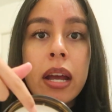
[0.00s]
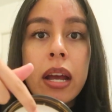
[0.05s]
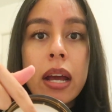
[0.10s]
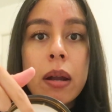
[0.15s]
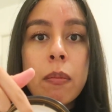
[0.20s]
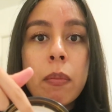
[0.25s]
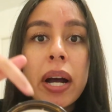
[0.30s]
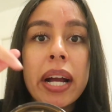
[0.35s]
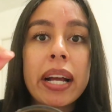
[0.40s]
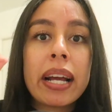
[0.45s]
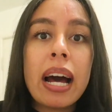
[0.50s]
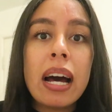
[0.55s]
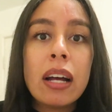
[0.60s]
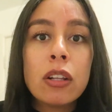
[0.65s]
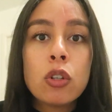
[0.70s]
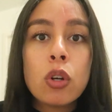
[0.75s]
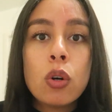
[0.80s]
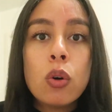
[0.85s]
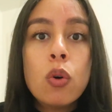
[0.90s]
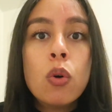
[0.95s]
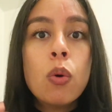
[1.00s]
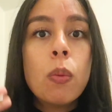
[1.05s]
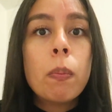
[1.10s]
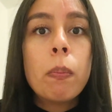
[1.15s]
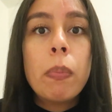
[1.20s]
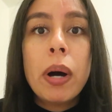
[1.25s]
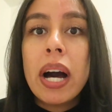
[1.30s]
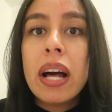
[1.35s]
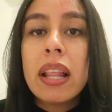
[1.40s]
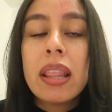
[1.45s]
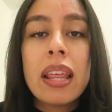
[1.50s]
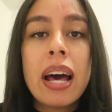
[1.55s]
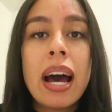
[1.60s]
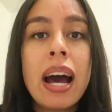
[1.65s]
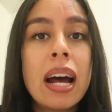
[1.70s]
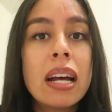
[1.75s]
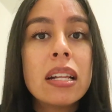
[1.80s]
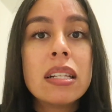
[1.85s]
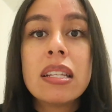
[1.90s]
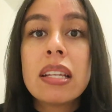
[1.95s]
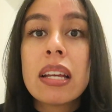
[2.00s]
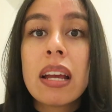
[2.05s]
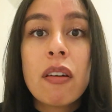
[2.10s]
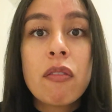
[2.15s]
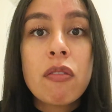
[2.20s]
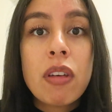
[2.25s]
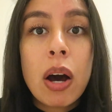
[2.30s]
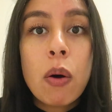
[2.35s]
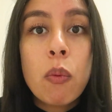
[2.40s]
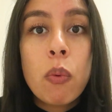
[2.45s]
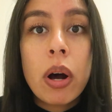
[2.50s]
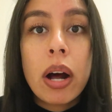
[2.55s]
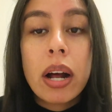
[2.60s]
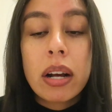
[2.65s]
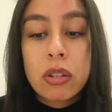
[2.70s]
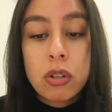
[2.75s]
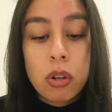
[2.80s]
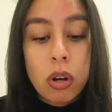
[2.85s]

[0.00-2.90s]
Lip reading: candle, burn that and see if that works.